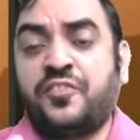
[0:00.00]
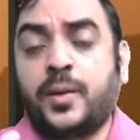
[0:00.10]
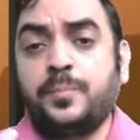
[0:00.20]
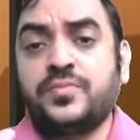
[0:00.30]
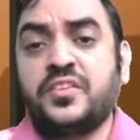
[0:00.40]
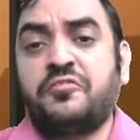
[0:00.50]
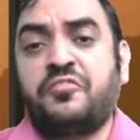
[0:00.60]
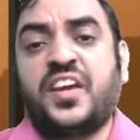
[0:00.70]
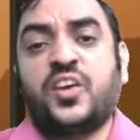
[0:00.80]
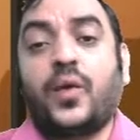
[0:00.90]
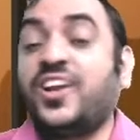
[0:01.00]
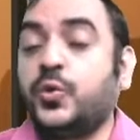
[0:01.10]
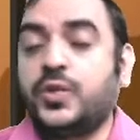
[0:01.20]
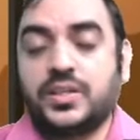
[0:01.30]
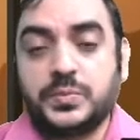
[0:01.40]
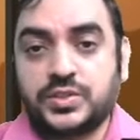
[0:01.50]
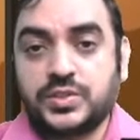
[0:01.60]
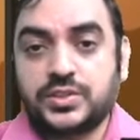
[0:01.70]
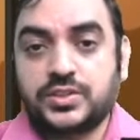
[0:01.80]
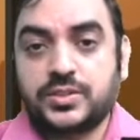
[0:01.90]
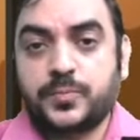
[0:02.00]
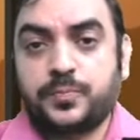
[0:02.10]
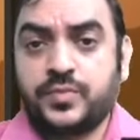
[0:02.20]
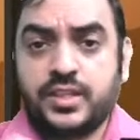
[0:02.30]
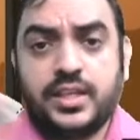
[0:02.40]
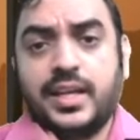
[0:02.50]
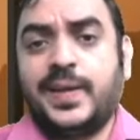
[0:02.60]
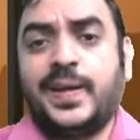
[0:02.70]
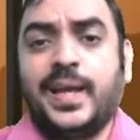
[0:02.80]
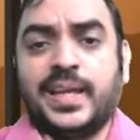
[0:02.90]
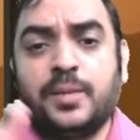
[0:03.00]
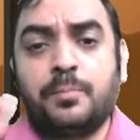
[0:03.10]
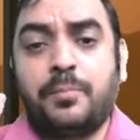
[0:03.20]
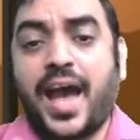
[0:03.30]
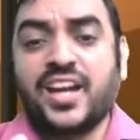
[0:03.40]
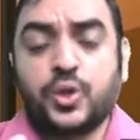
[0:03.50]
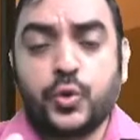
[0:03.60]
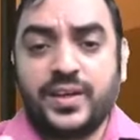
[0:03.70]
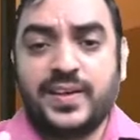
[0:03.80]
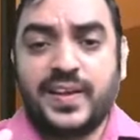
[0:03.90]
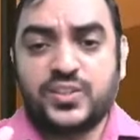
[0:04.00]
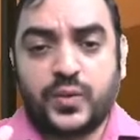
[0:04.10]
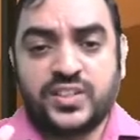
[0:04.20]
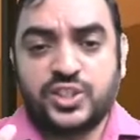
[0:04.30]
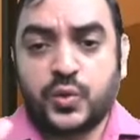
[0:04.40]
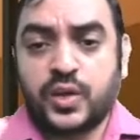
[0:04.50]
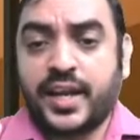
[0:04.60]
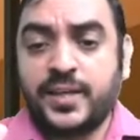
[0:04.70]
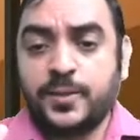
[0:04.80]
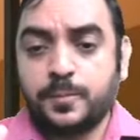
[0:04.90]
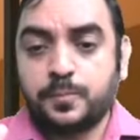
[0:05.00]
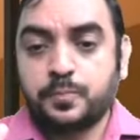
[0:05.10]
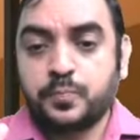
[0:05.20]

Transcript: from fair value terms. Taking back to Ind AS 109,